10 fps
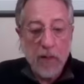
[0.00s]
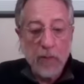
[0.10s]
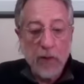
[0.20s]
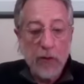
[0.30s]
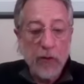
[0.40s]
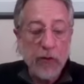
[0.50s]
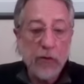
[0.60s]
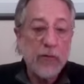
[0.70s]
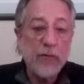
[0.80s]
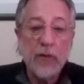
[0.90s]
But you can
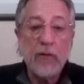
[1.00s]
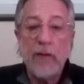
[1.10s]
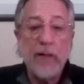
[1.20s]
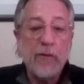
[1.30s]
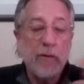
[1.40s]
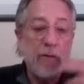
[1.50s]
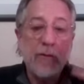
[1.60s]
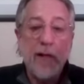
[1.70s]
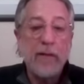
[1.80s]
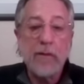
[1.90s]
use Flonase, you can do
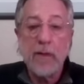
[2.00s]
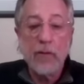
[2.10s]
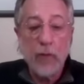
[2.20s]
that stuff,